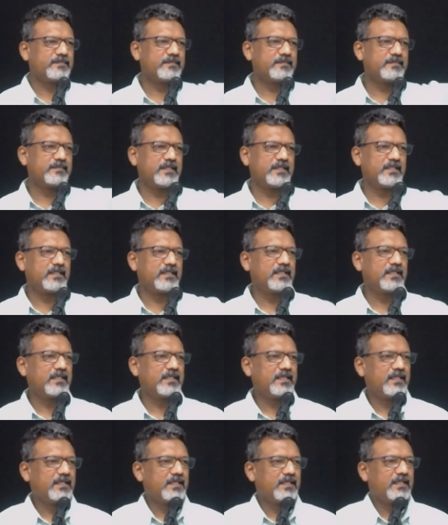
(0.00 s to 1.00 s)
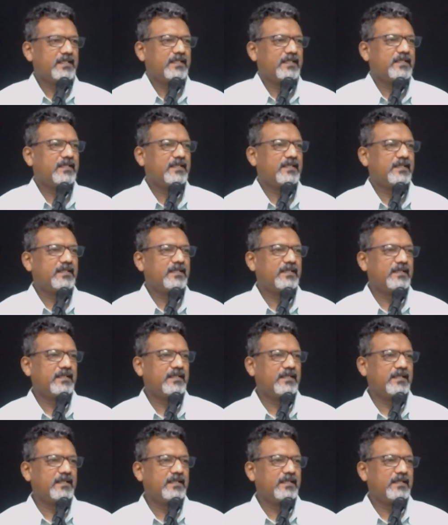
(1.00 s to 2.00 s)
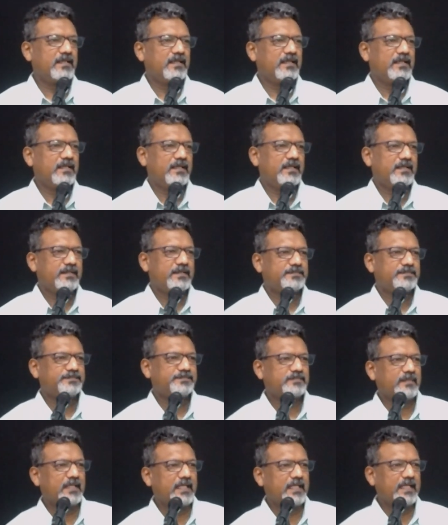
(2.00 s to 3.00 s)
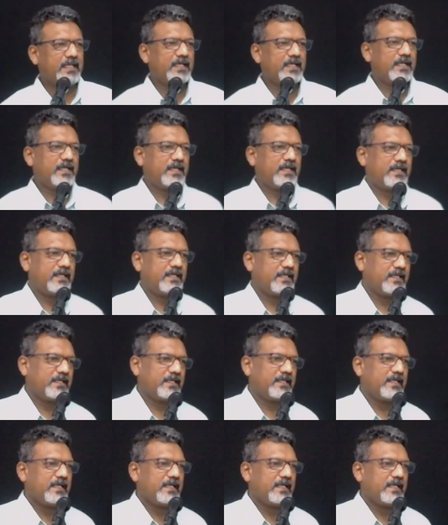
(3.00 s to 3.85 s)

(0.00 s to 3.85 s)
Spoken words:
(silence)